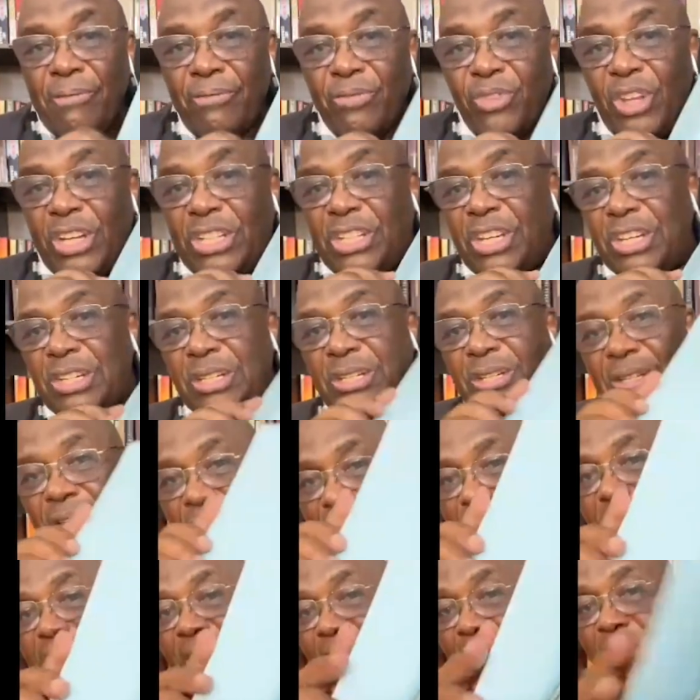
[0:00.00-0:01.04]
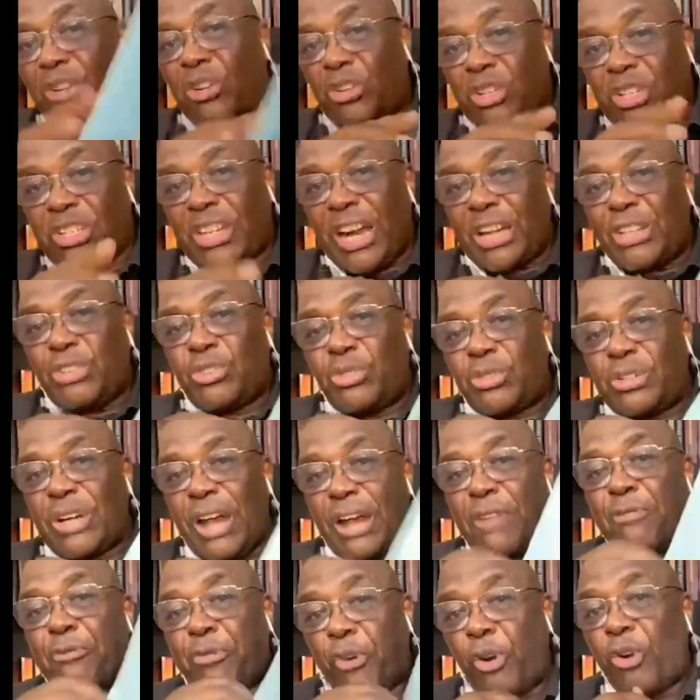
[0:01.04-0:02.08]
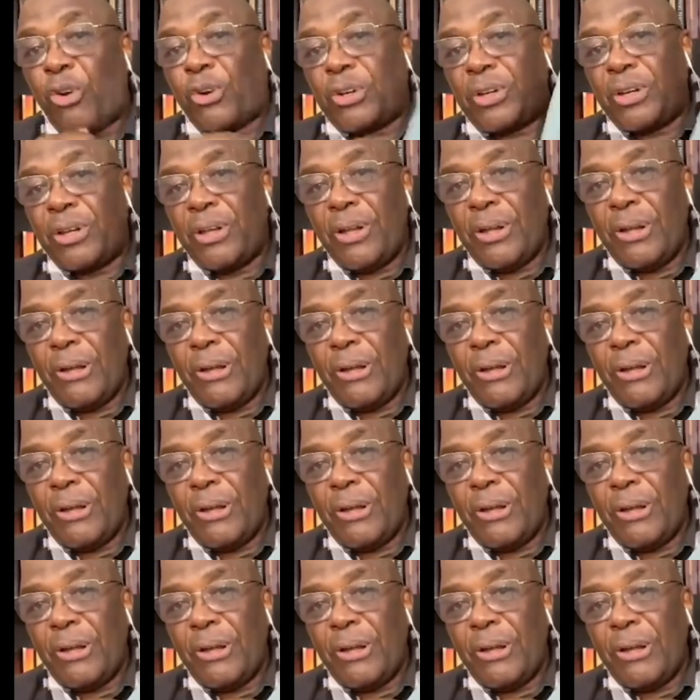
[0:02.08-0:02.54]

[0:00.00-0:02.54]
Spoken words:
This is the statute I followed.